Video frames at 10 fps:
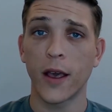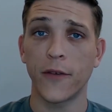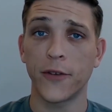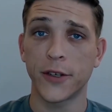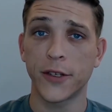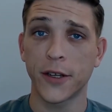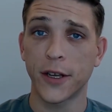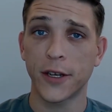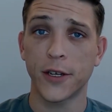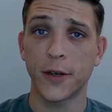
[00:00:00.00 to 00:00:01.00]
If you're still
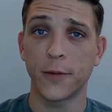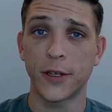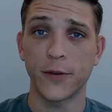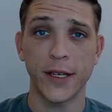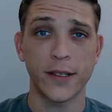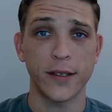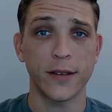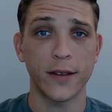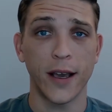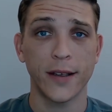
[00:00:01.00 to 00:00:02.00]
not sure which race to
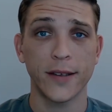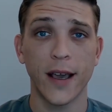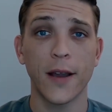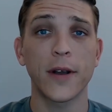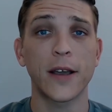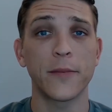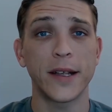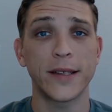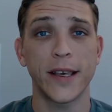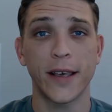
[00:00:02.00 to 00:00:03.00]
select, I
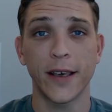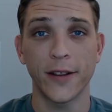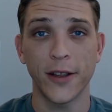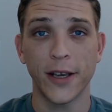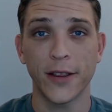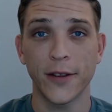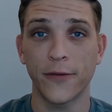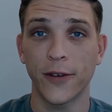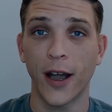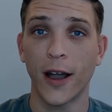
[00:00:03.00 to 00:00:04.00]
recommend taking a look at the
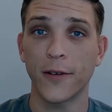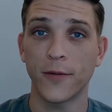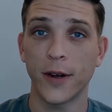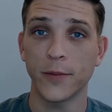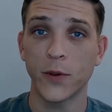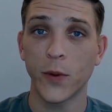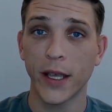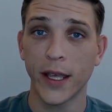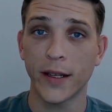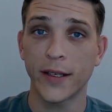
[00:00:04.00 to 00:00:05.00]
Forgotten Realms
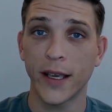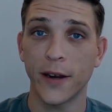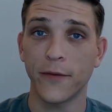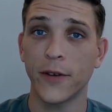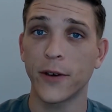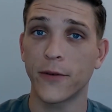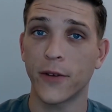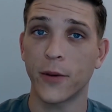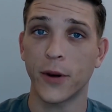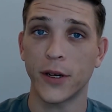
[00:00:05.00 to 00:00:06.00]
wiki to get a feel
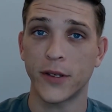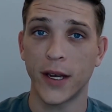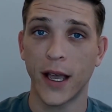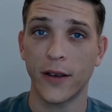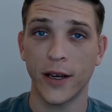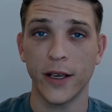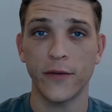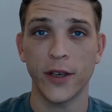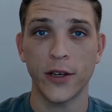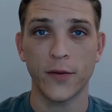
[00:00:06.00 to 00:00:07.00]
for the personality
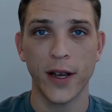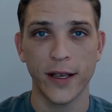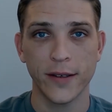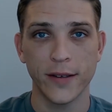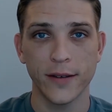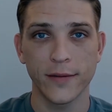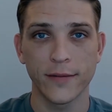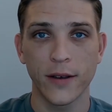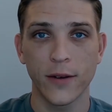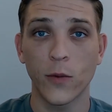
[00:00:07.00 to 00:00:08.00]
of each race.
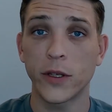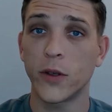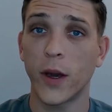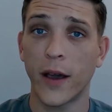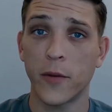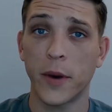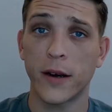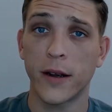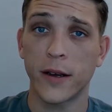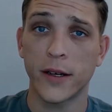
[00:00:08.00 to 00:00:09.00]
Once you have a
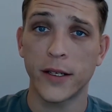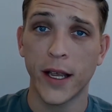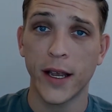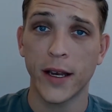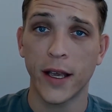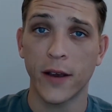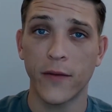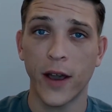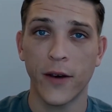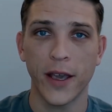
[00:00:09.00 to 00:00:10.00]
better understanding
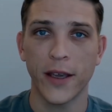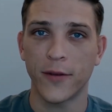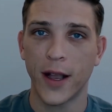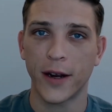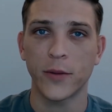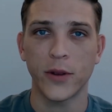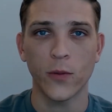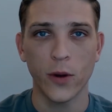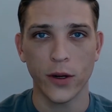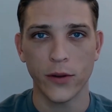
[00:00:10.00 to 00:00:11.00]
of how they interact with the
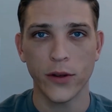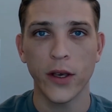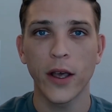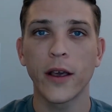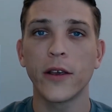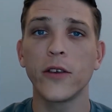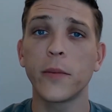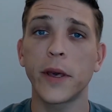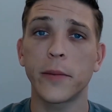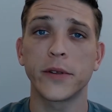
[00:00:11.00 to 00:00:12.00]
world, you'll
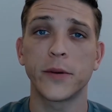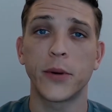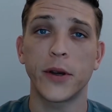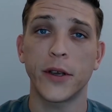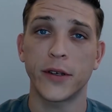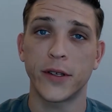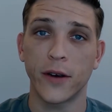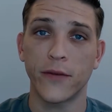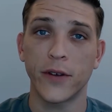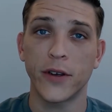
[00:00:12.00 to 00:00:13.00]
be able to put
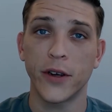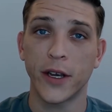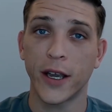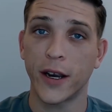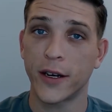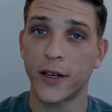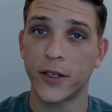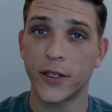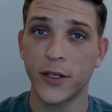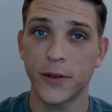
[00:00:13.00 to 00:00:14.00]
yourself into your
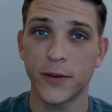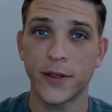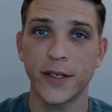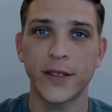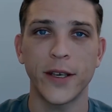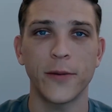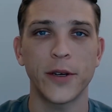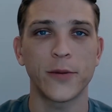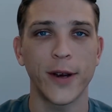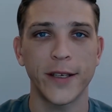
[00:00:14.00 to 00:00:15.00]
character's shoes to see
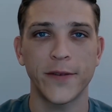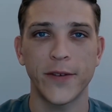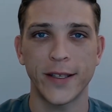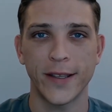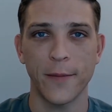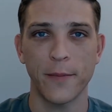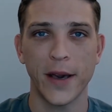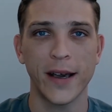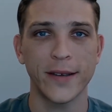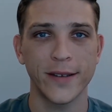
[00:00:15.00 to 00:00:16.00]
which race fits them
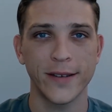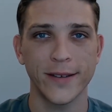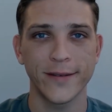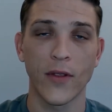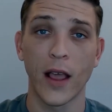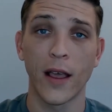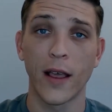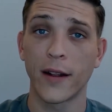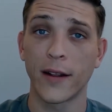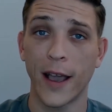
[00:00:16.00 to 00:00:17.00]
best.
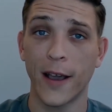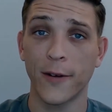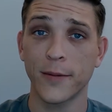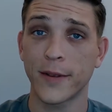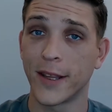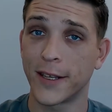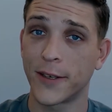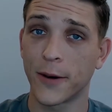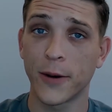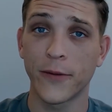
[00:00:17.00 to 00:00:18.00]
Now, let's
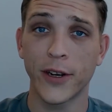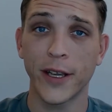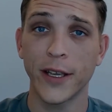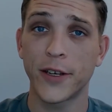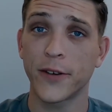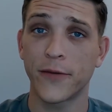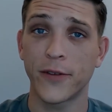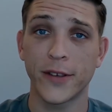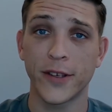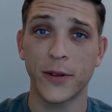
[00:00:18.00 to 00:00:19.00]
go over each of
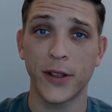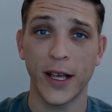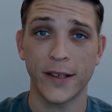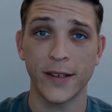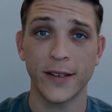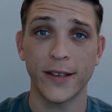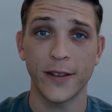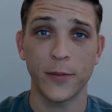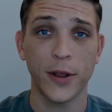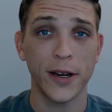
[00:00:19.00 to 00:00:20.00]
the subclasses
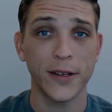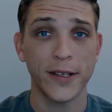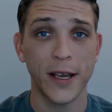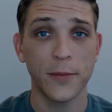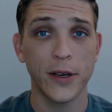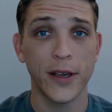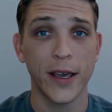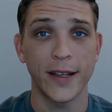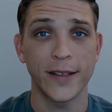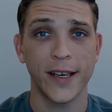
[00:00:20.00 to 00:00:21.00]
in the Player's Handbook
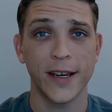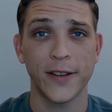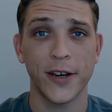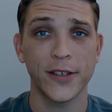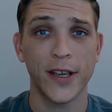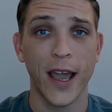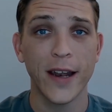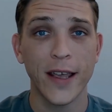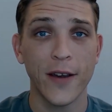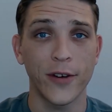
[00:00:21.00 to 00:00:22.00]
and Xanathar's
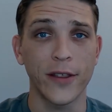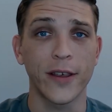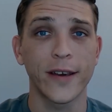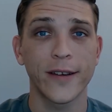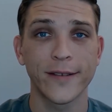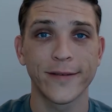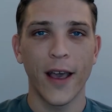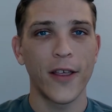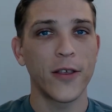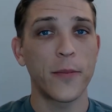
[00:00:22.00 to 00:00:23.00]
Guide to Everything.
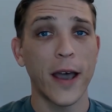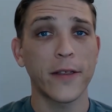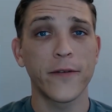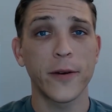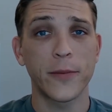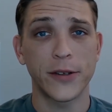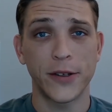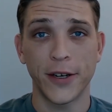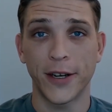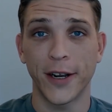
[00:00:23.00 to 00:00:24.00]
The Path of the
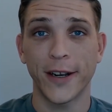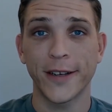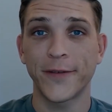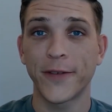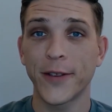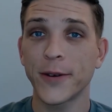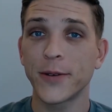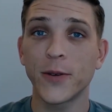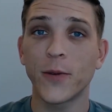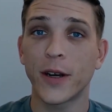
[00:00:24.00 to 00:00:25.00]
Berserker is for
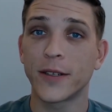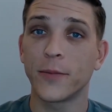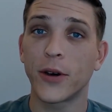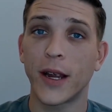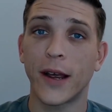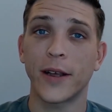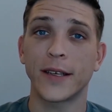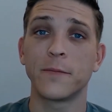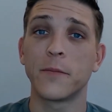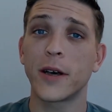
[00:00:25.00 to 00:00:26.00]
those who want to put out
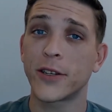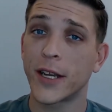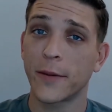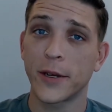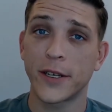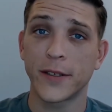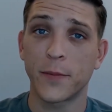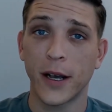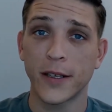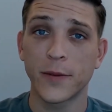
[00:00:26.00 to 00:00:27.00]
as much damage as
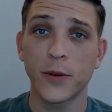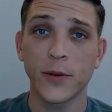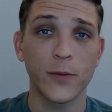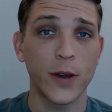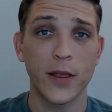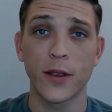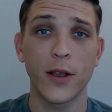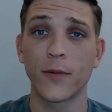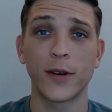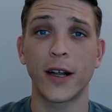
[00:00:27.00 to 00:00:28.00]
possible with
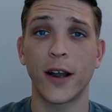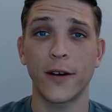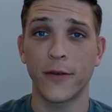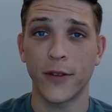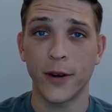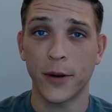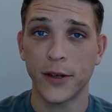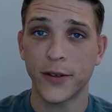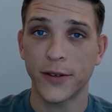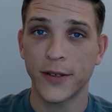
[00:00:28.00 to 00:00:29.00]
no regard for their
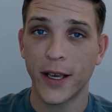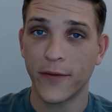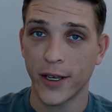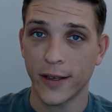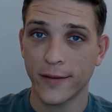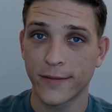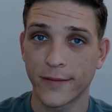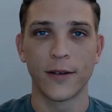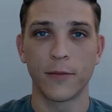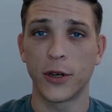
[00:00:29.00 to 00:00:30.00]
personal safety.
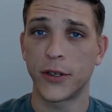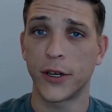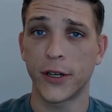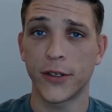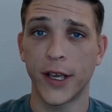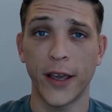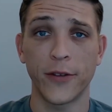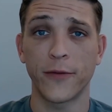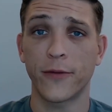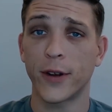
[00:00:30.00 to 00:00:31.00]
Berserkers gain
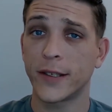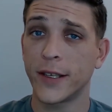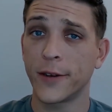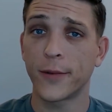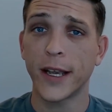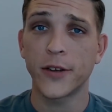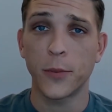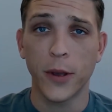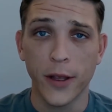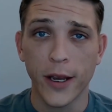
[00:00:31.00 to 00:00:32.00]
the Frenzied Rage
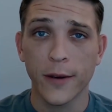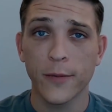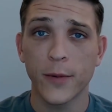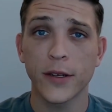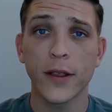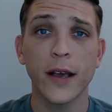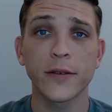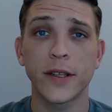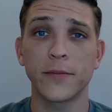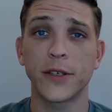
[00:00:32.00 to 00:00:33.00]
ability, which
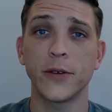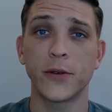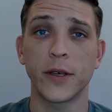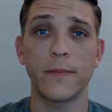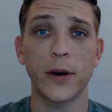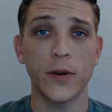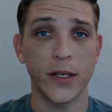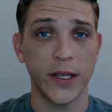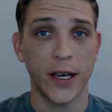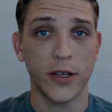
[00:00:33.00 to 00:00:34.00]
allows them to use a
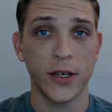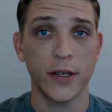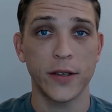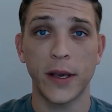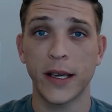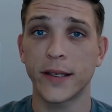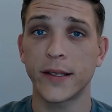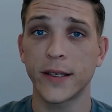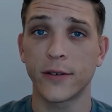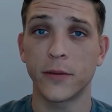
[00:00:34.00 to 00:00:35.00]
bonus action to make a
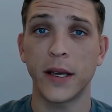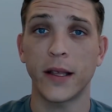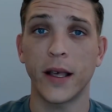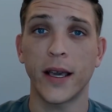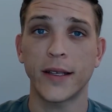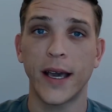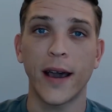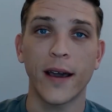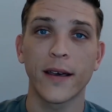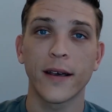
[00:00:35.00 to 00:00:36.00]
single melee attack.